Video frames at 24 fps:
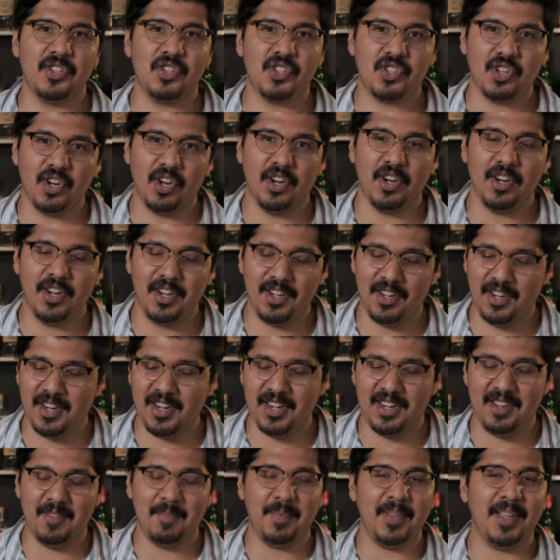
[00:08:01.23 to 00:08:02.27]
sure you're
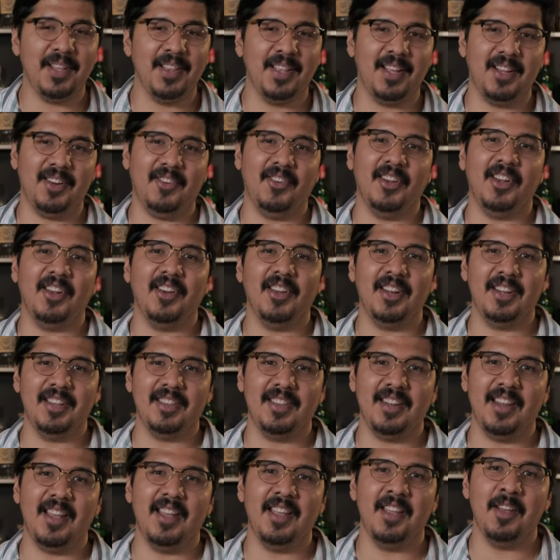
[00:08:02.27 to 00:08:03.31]
gonna be a lot quicker at it
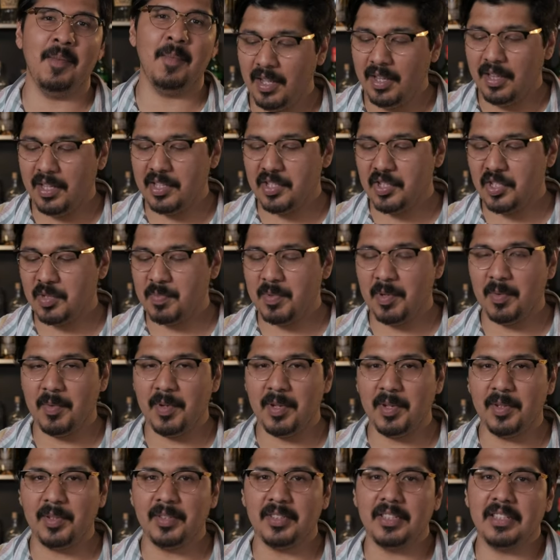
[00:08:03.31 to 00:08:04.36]
than I am. Let's just be
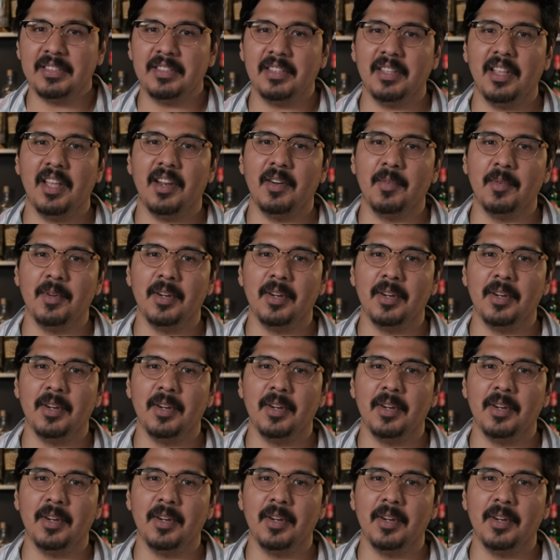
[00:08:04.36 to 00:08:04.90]
real, it's a lot of